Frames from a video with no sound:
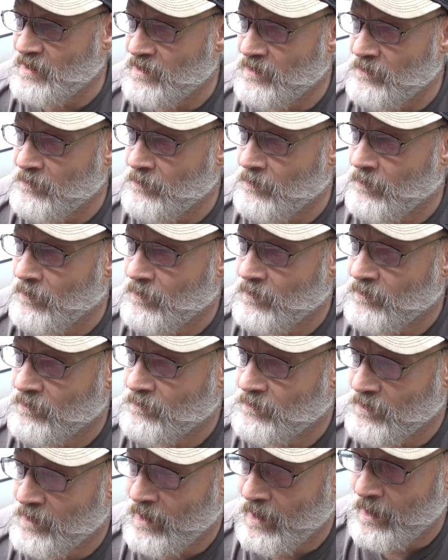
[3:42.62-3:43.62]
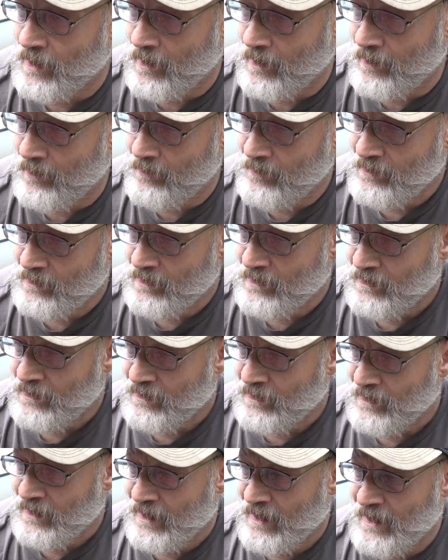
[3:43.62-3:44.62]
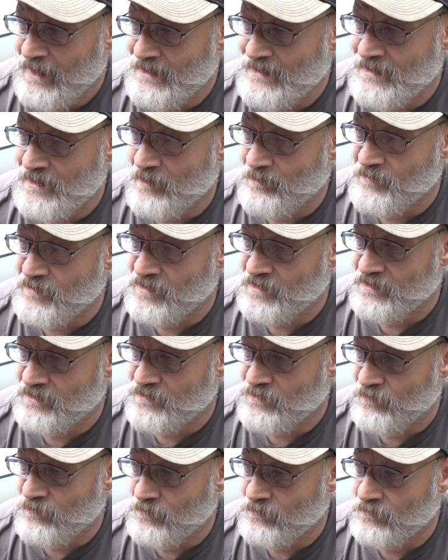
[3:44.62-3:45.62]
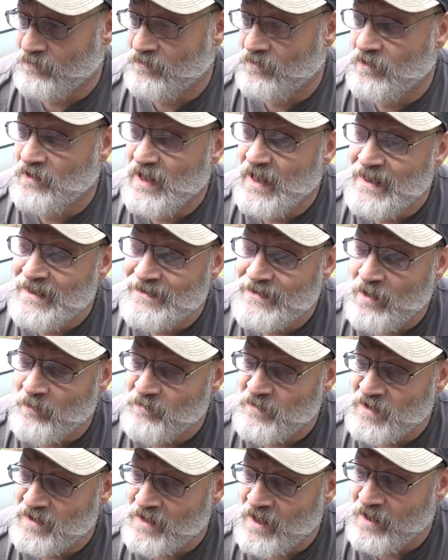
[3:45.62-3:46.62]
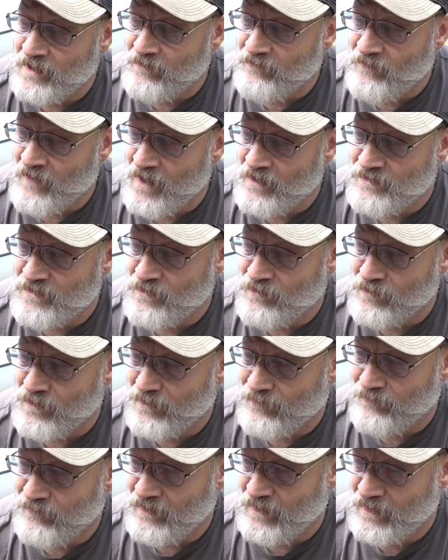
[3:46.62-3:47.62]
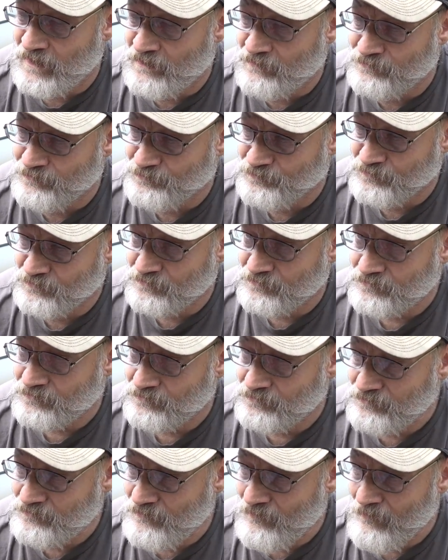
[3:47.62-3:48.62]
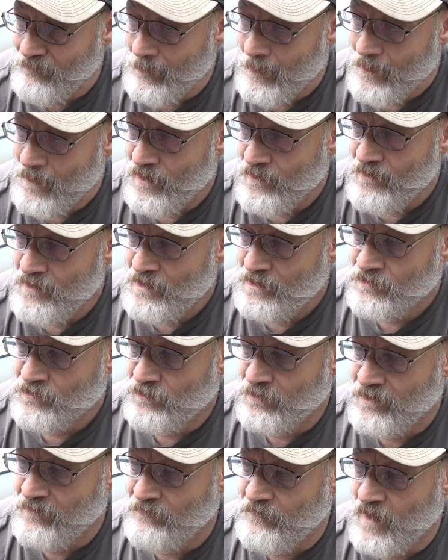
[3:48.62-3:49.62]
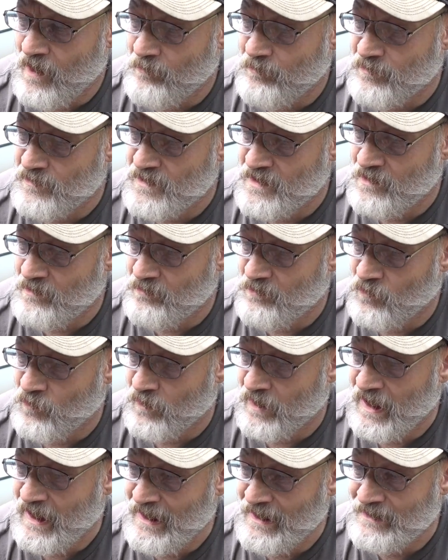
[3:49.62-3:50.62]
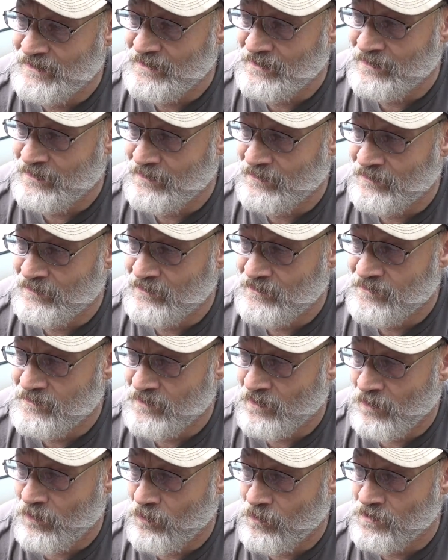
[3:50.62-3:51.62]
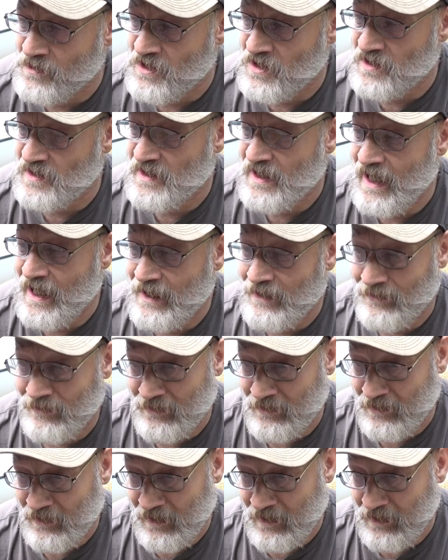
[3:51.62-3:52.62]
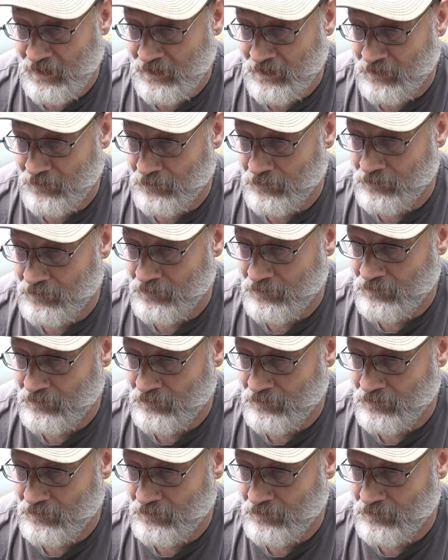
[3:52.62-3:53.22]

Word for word: Heater uh, heats up to heats up to 95 square feet. 25% more heat than the largest catalytic heater.